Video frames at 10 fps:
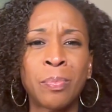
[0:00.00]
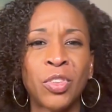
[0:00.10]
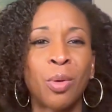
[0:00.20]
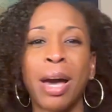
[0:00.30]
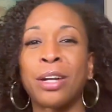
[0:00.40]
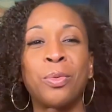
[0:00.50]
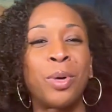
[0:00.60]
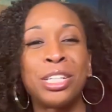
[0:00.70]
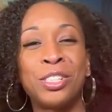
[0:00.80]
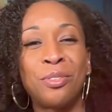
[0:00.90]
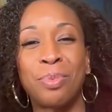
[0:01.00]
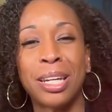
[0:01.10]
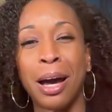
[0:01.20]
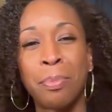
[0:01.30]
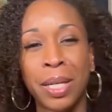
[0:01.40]
No matter what you've
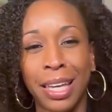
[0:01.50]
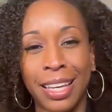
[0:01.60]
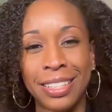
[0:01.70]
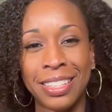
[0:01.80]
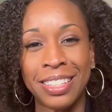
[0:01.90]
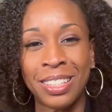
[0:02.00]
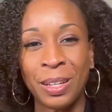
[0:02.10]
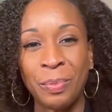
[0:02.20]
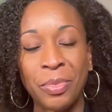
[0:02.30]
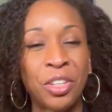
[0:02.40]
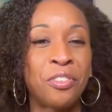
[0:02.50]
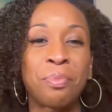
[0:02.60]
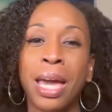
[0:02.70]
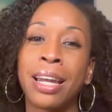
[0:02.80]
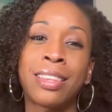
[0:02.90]
been up against, you've
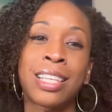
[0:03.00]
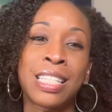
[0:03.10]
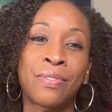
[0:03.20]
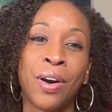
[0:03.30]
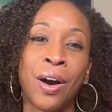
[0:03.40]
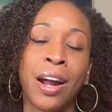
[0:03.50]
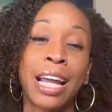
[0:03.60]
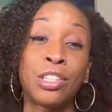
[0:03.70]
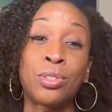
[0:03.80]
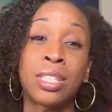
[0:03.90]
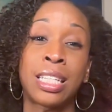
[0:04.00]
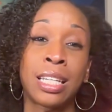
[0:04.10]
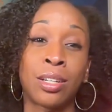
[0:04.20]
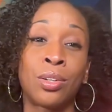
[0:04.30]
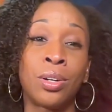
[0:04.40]
made it this far and you
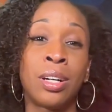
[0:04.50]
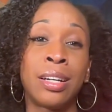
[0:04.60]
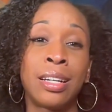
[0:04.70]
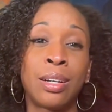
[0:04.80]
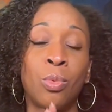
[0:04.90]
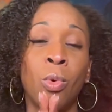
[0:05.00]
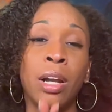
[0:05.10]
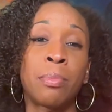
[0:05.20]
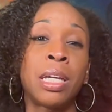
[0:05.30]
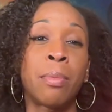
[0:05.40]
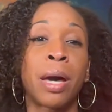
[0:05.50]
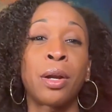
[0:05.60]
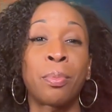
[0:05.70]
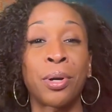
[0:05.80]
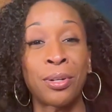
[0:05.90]
still want to be a
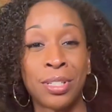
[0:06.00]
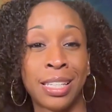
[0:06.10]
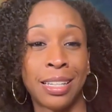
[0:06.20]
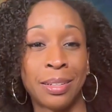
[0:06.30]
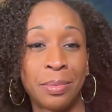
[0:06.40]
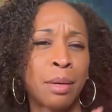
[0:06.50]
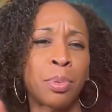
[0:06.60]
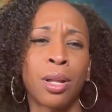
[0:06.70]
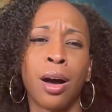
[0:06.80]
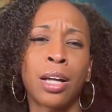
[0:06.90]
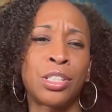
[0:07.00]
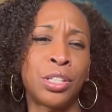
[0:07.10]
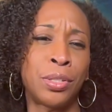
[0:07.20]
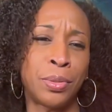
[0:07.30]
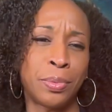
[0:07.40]
better person. I applaud
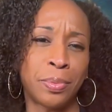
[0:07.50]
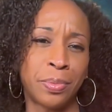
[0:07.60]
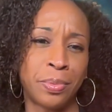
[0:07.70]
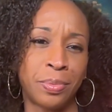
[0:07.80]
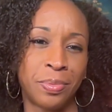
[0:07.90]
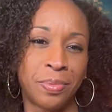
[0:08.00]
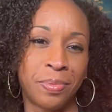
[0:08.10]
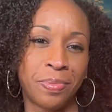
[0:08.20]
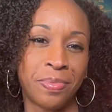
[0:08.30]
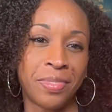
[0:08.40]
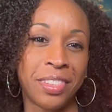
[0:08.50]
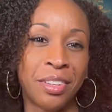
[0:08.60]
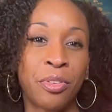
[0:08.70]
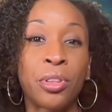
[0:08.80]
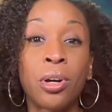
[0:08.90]
you.
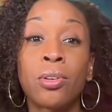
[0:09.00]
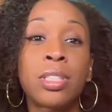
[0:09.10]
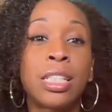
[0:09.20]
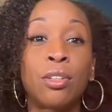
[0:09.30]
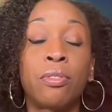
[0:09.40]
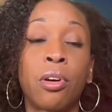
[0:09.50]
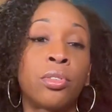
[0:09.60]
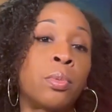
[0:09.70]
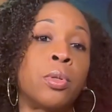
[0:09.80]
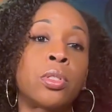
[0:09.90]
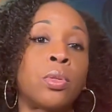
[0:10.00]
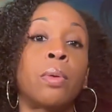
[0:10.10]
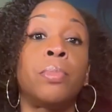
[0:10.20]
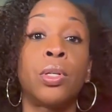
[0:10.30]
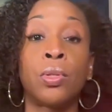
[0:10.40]
For those still vulnerable to
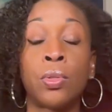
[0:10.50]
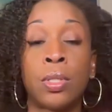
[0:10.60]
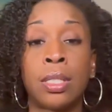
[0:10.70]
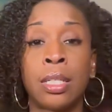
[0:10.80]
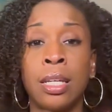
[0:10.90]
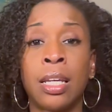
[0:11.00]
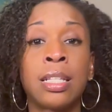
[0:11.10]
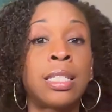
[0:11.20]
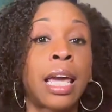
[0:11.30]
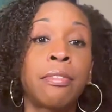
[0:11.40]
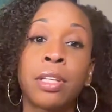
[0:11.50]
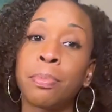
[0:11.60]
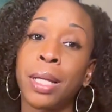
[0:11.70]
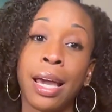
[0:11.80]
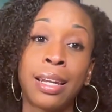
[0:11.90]
abuse, safety
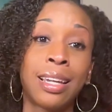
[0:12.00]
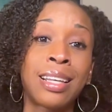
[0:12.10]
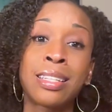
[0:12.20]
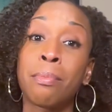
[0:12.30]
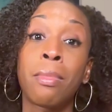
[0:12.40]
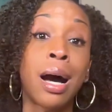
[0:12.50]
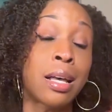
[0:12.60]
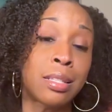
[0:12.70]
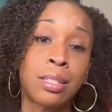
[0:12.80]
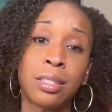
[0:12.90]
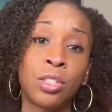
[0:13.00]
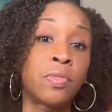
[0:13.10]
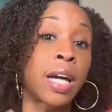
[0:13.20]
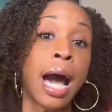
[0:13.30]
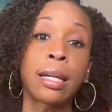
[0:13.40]
planning is a must.
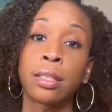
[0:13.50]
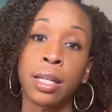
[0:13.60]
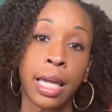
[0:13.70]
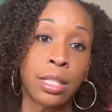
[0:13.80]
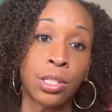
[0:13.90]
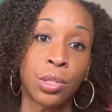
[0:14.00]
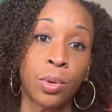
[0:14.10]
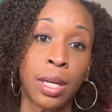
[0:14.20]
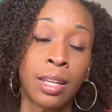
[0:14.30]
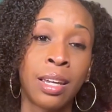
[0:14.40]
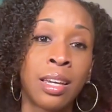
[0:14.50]
You've got to look into it.